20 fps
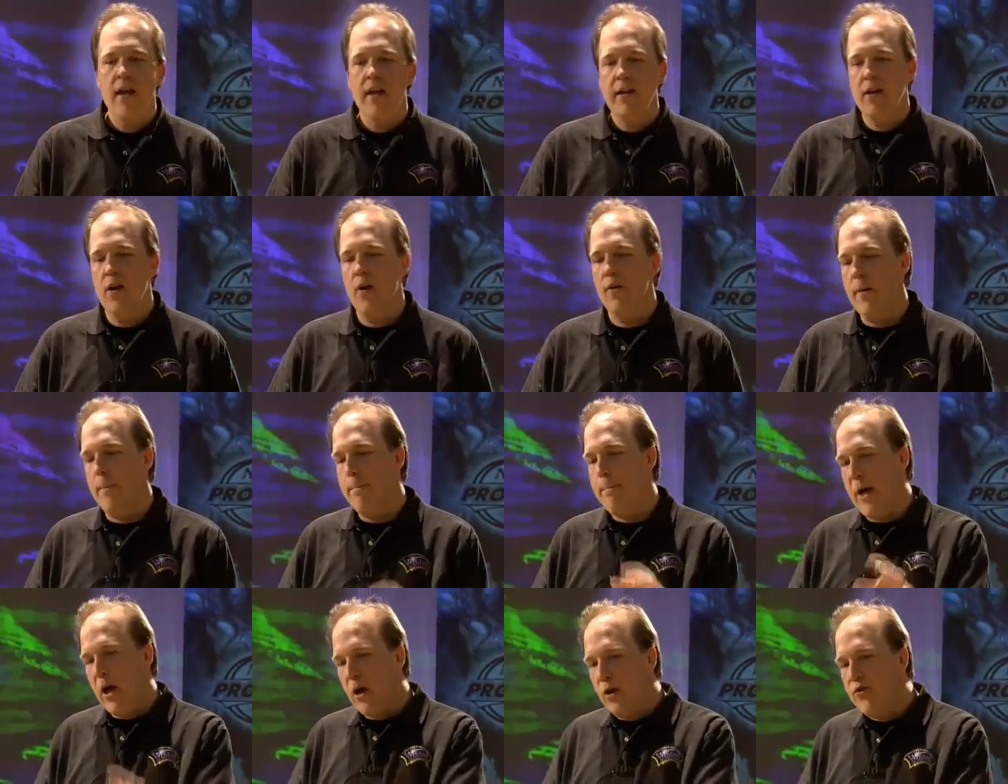You know, the
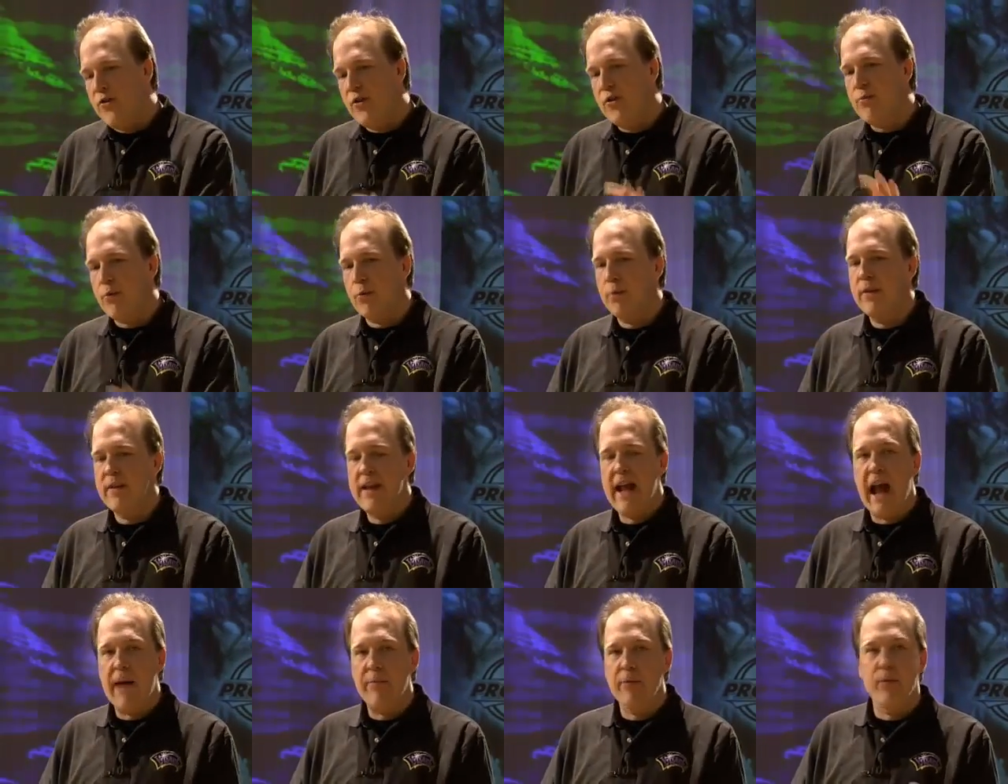Belgians were
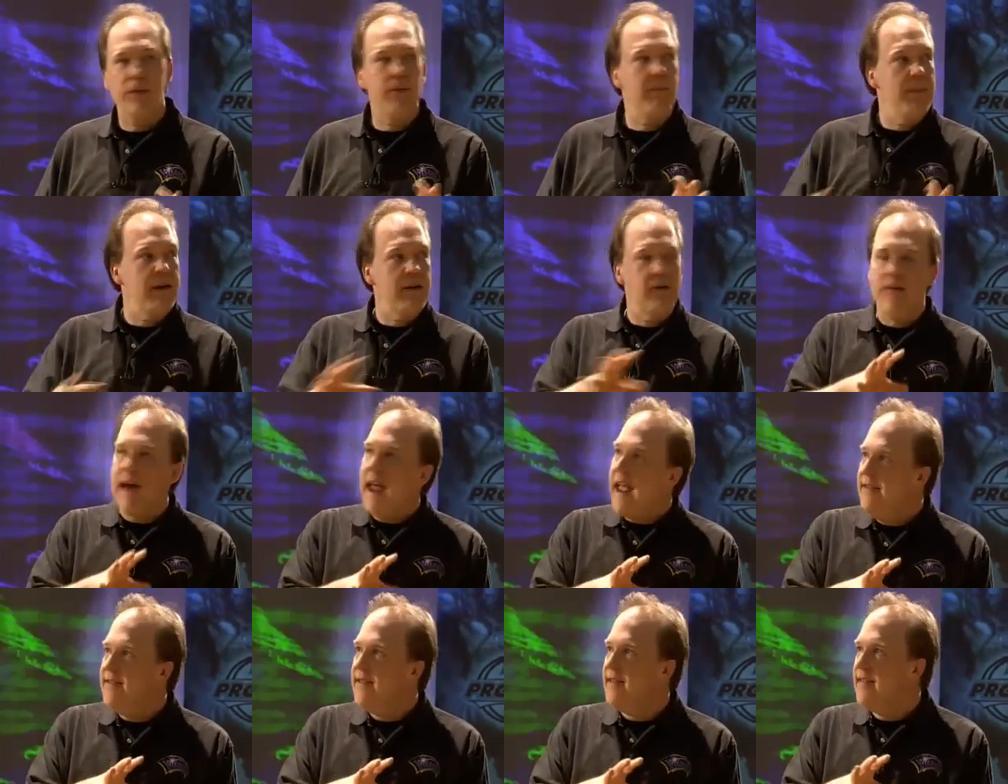really happy with Mirror
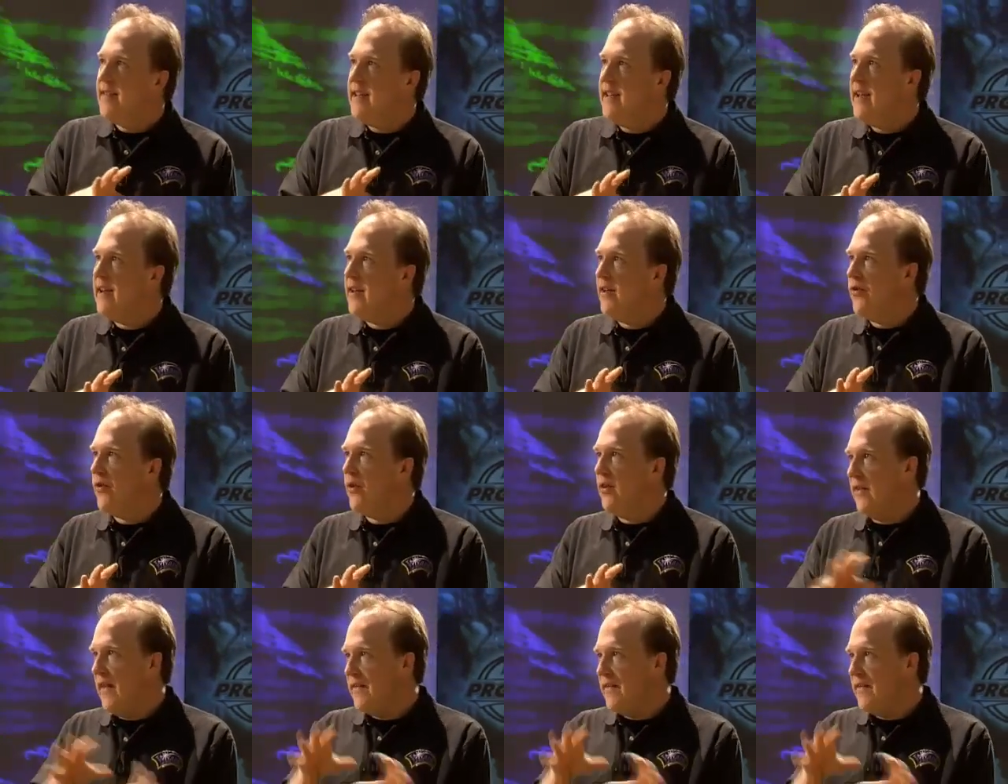Entity that sort of